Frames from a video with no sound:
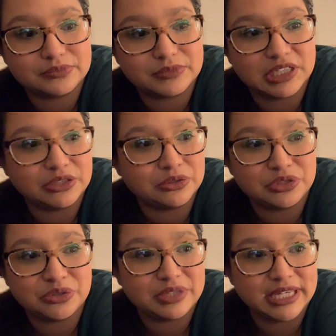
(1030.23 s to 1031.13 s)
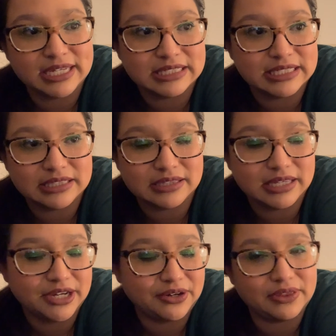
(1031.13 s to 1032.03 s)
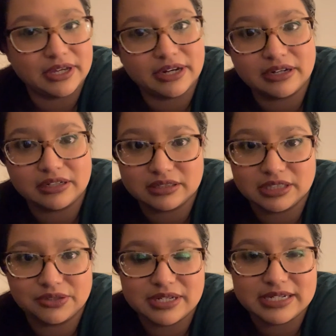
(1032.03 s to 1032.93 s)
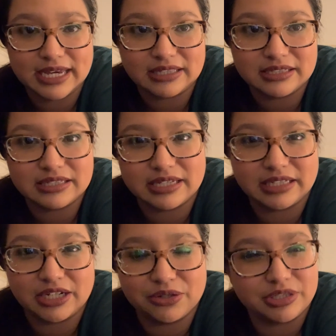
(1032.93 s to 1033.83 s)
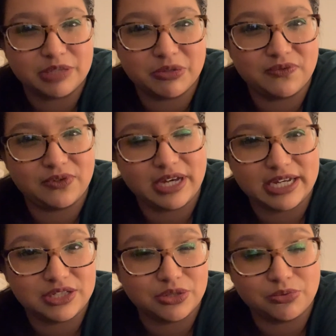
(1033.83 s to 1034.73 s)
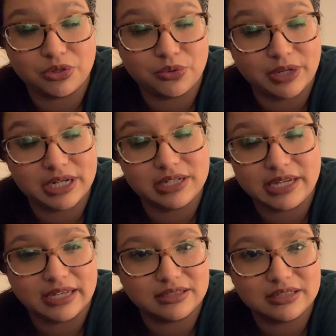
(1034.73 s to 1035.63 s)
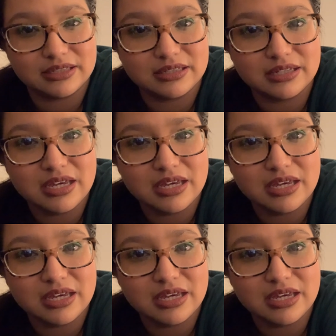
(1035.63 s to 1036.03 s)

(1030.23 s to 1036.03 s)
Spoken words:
you know, do things here and there, you know, in Texas, because I know some of you guys don't know where Texas